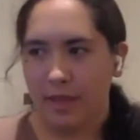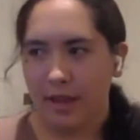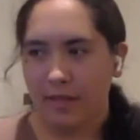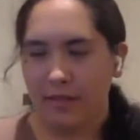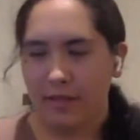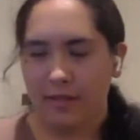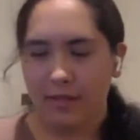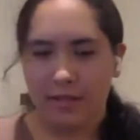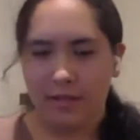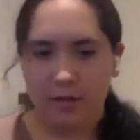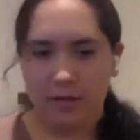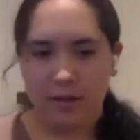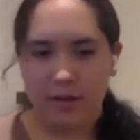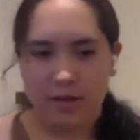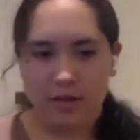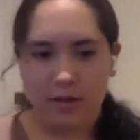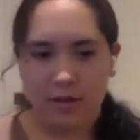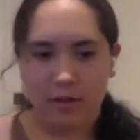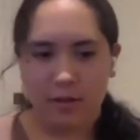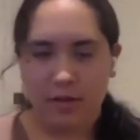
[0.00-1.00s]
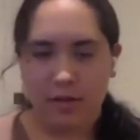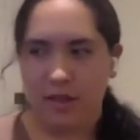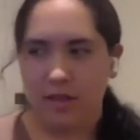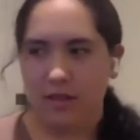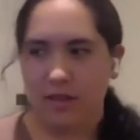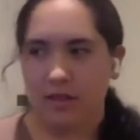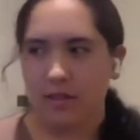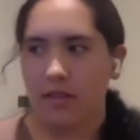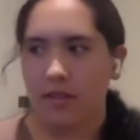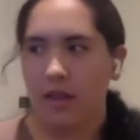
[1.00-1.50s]
answer this question, which
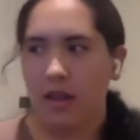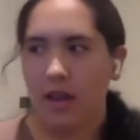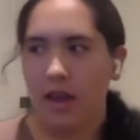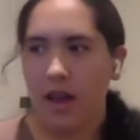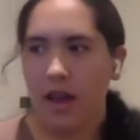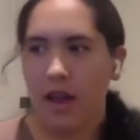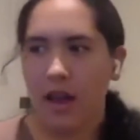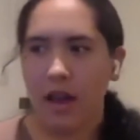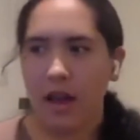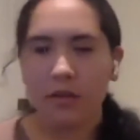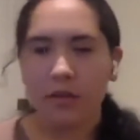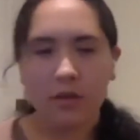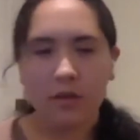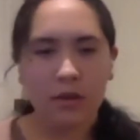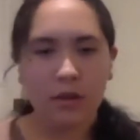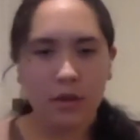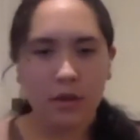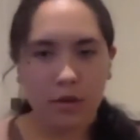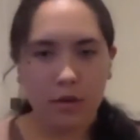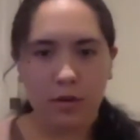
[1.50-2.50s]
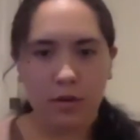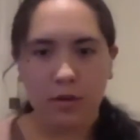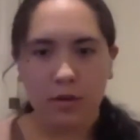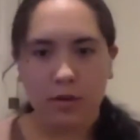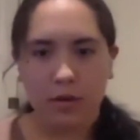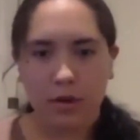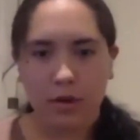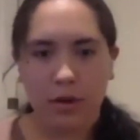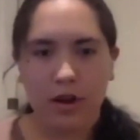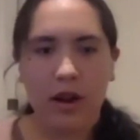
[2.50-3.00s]
is, how do
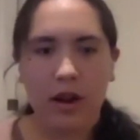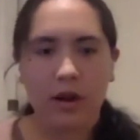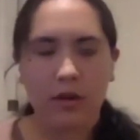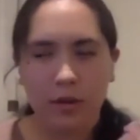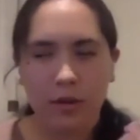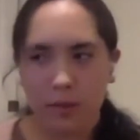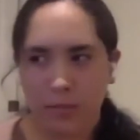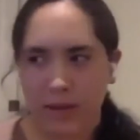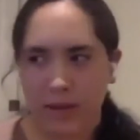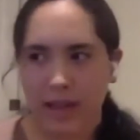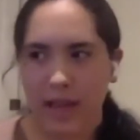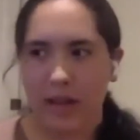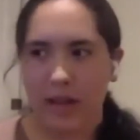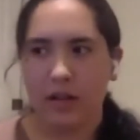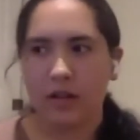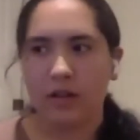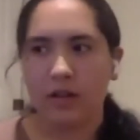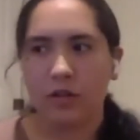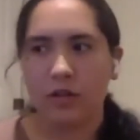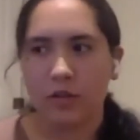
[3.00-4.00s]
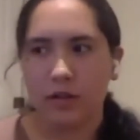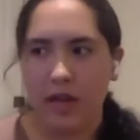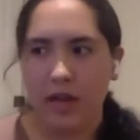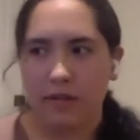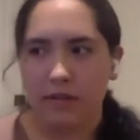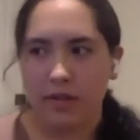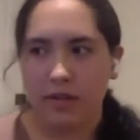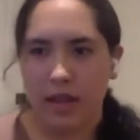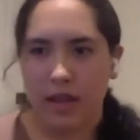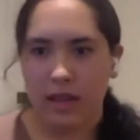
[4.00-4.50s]
you plan to
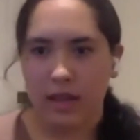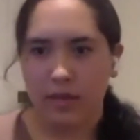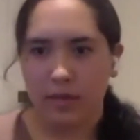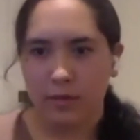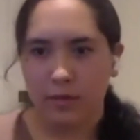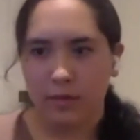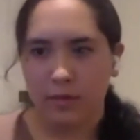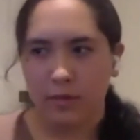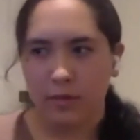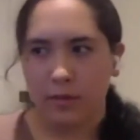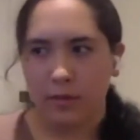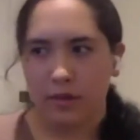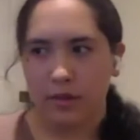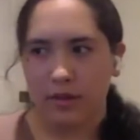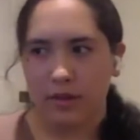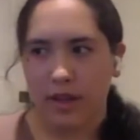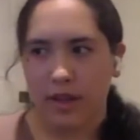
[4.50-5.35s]
navigate through